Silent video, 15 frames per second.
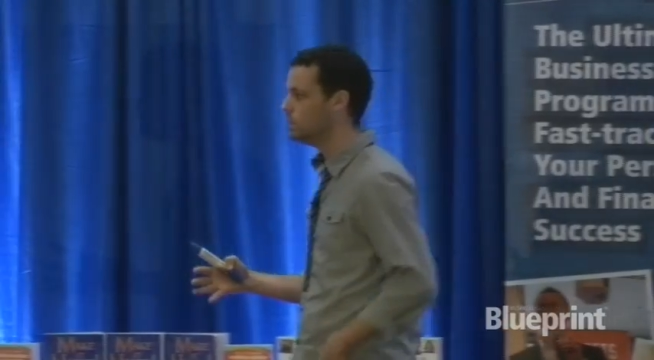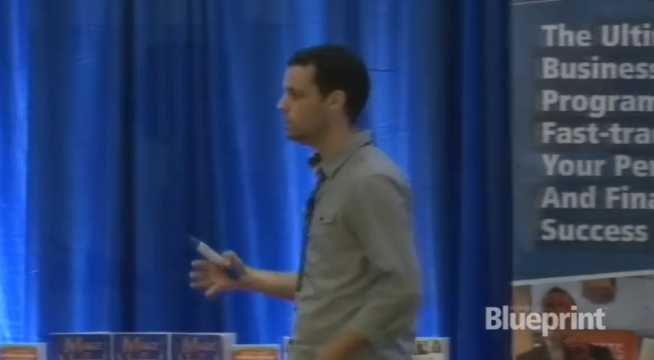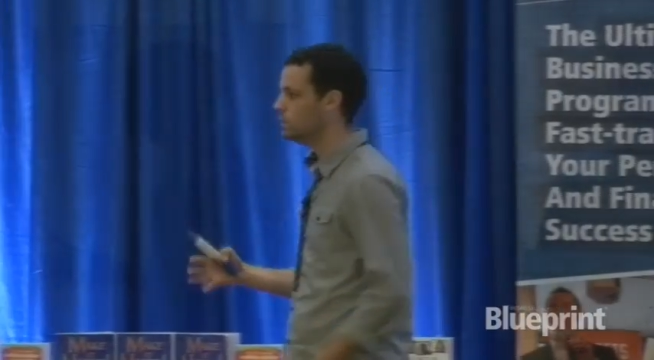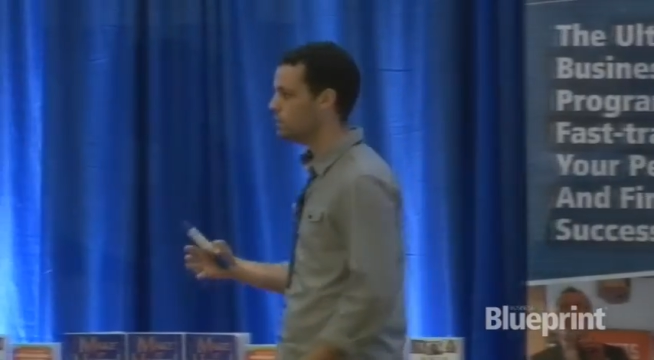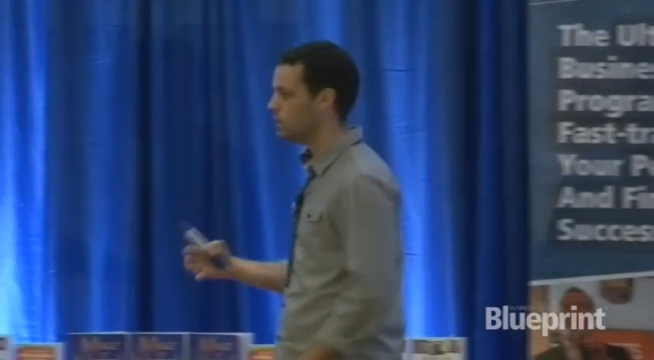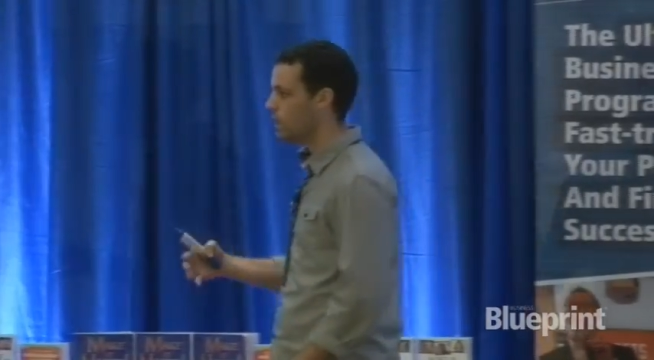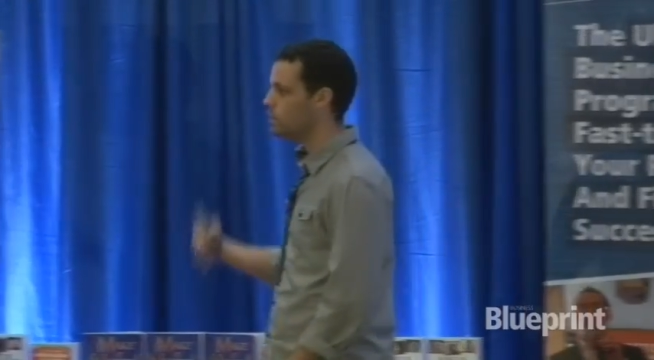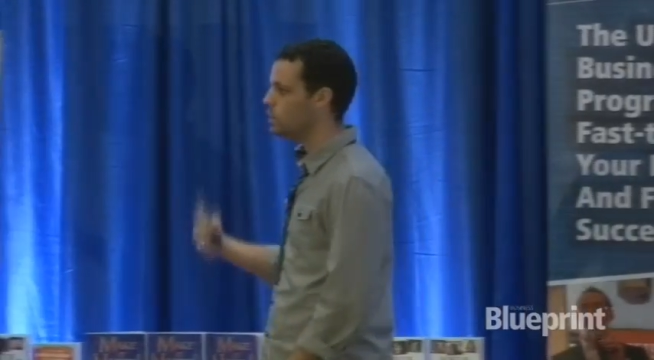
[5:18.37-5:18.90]

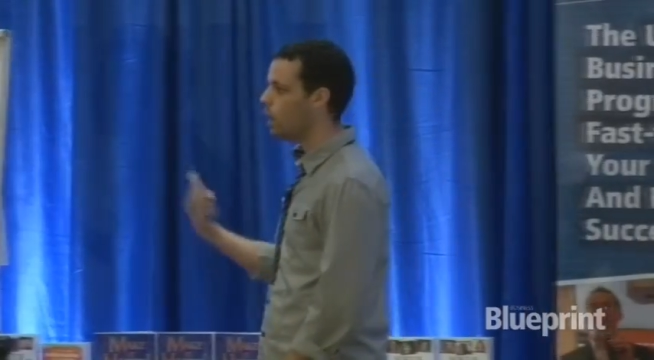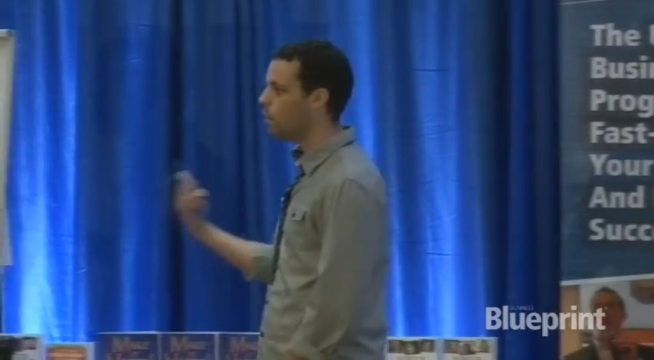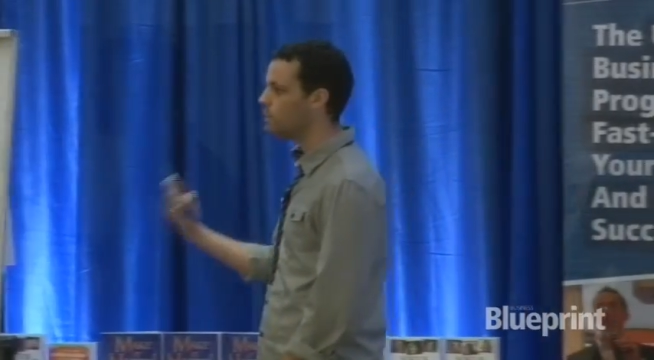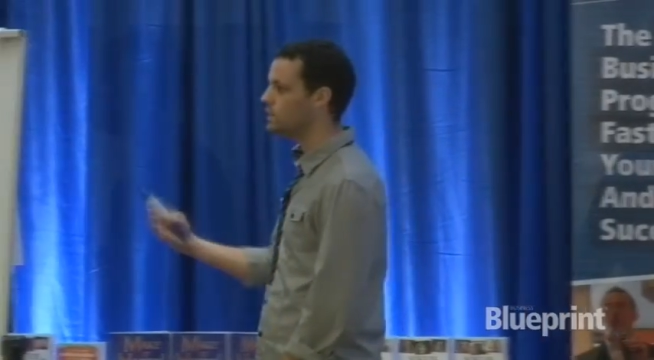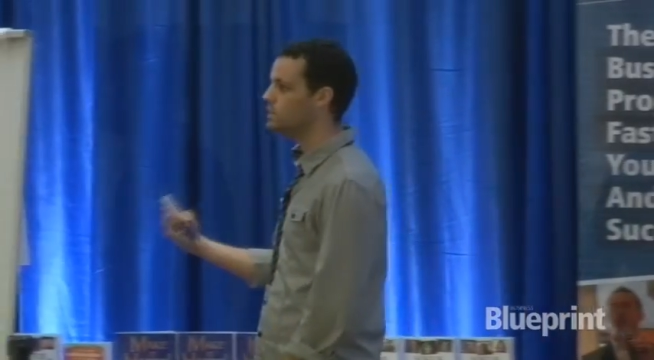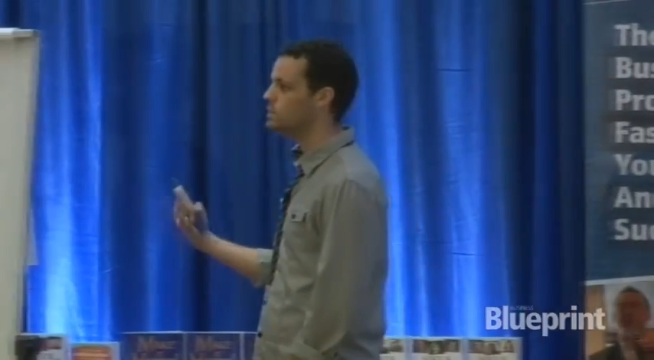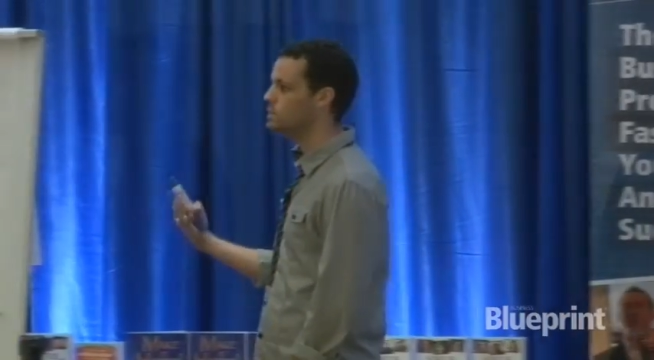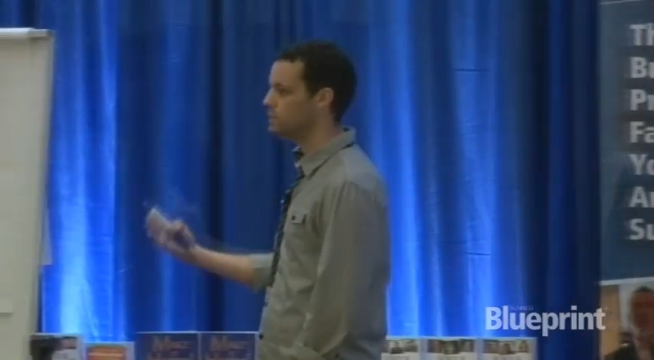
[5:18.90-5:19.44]
So how many
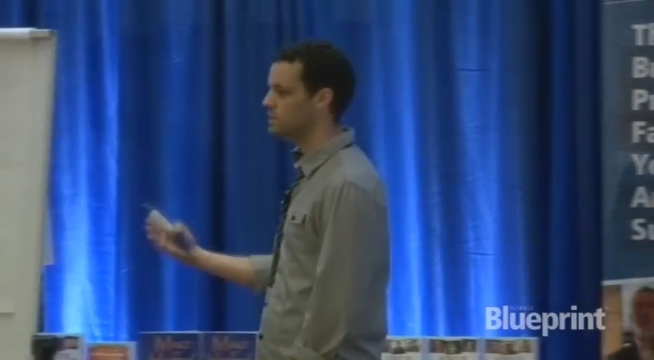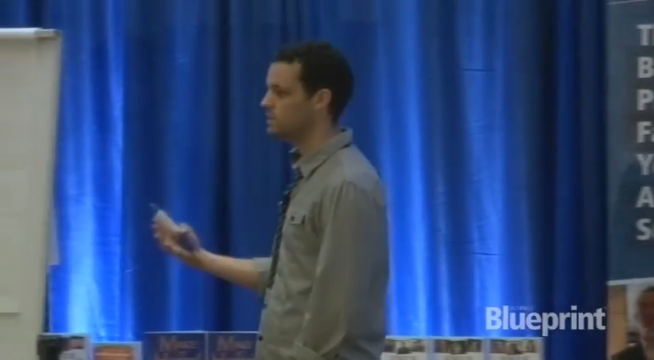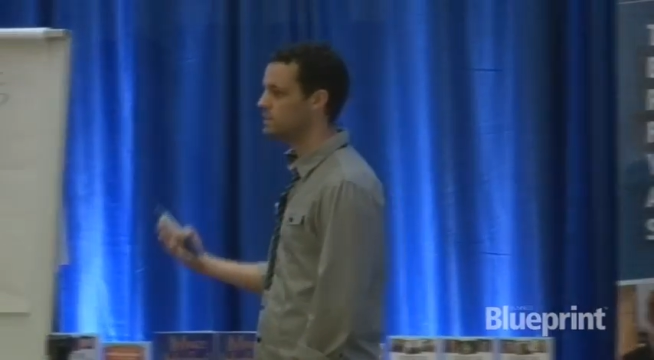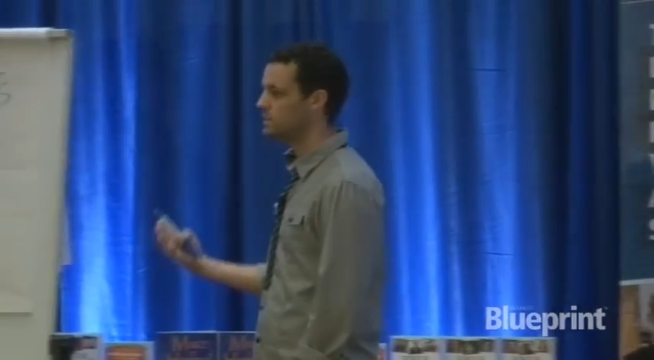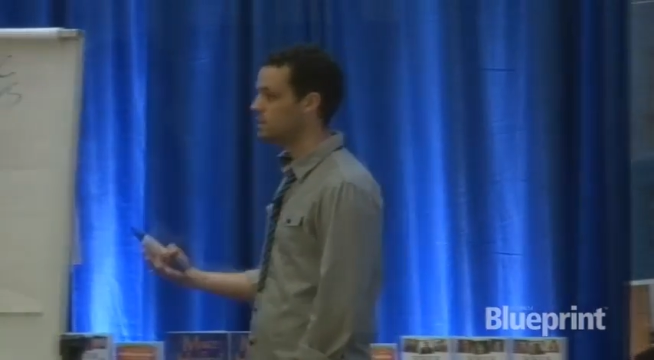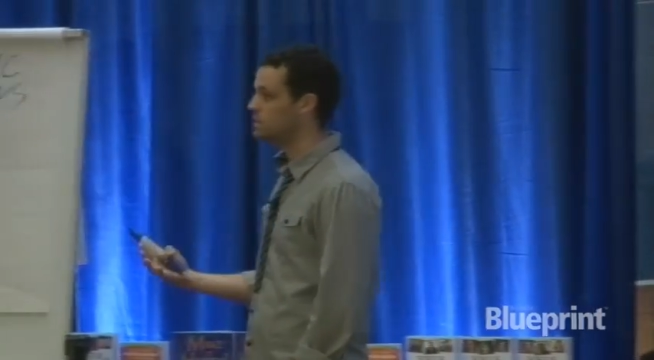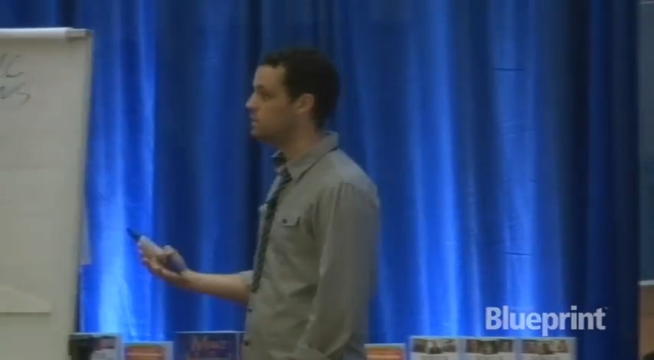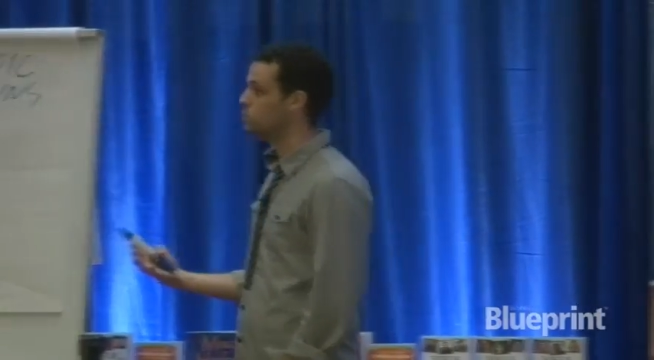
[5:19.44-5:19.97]
opt-ins your business
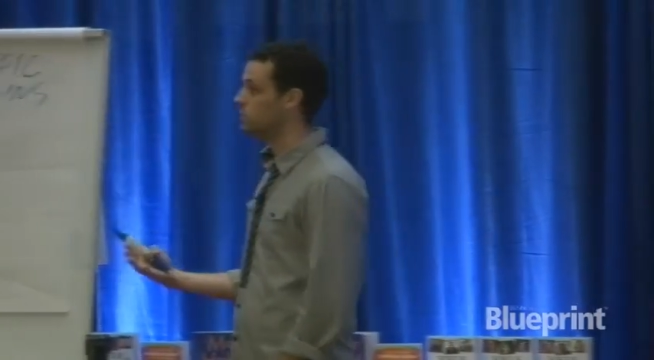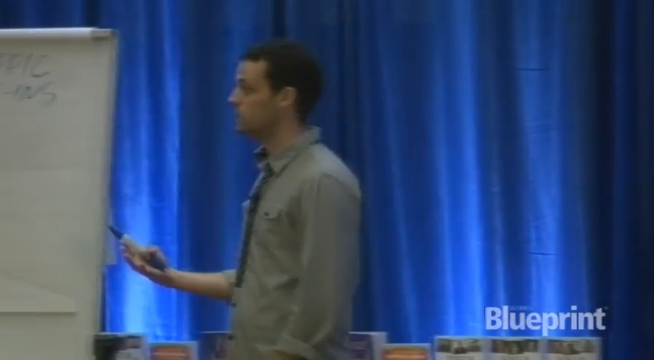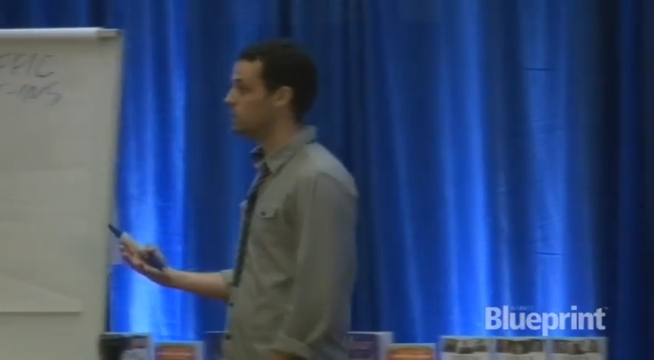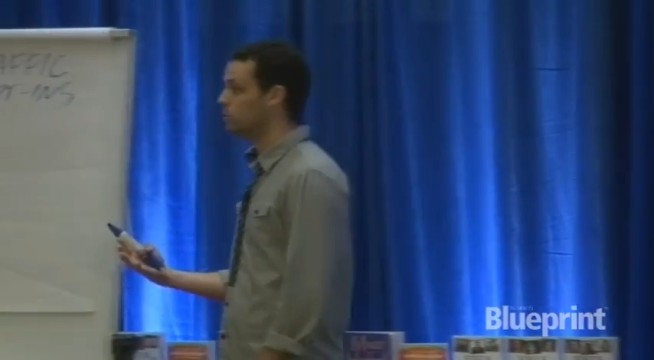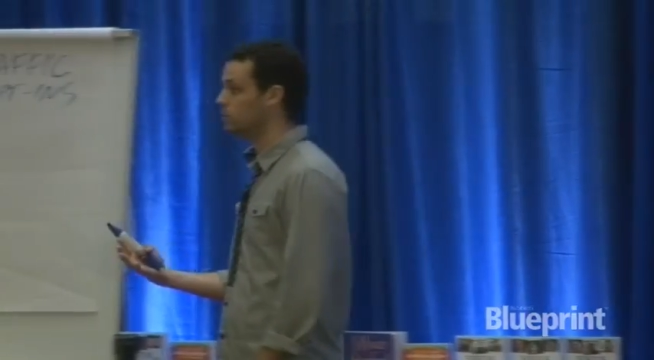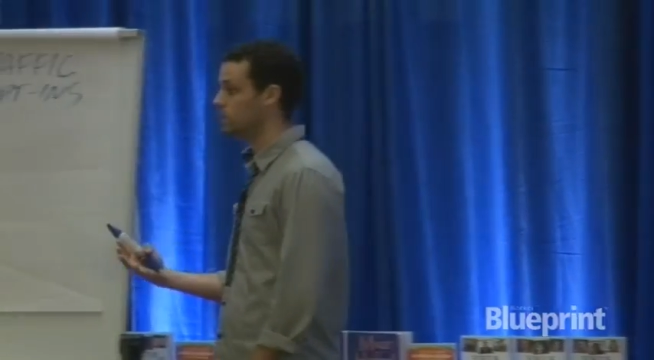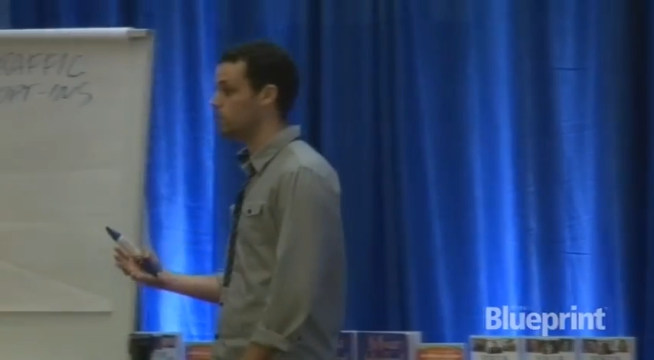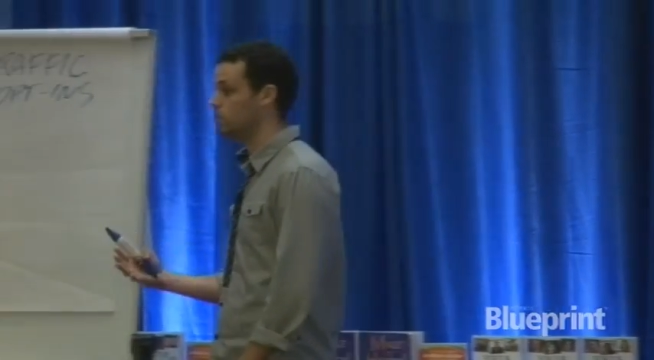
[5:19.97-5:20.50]
gets is really,
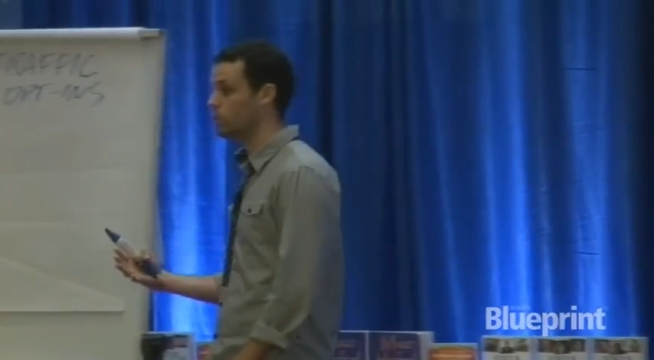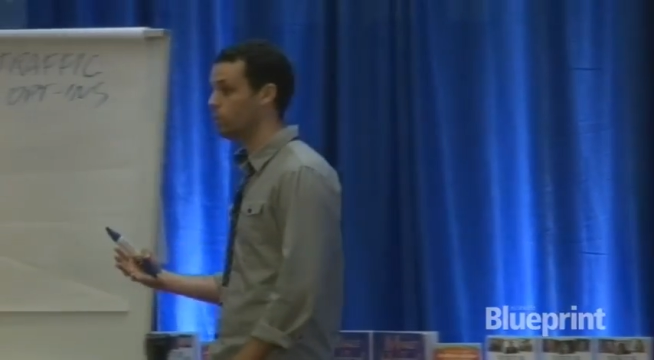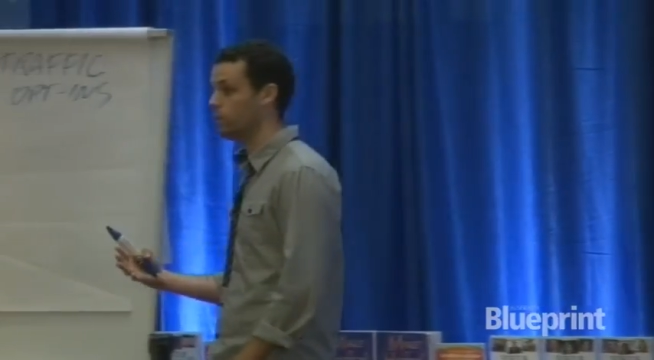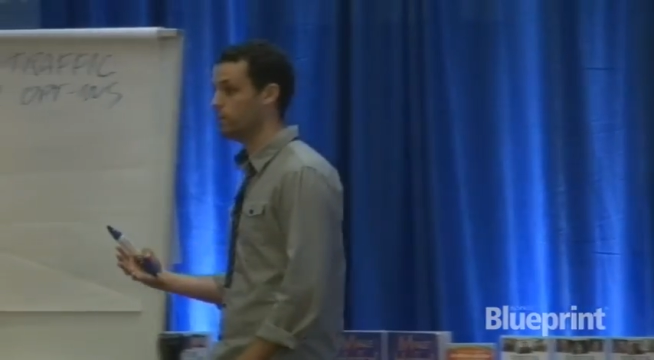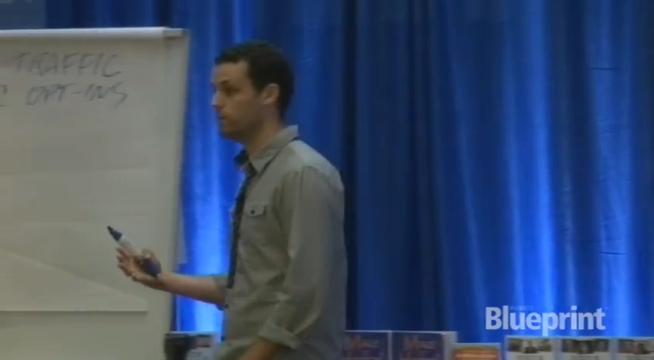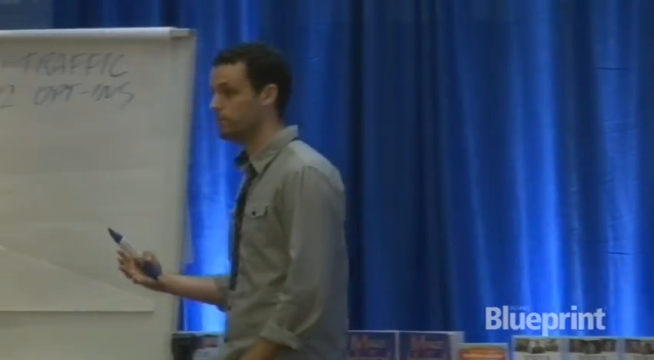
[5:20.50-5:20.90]
really important.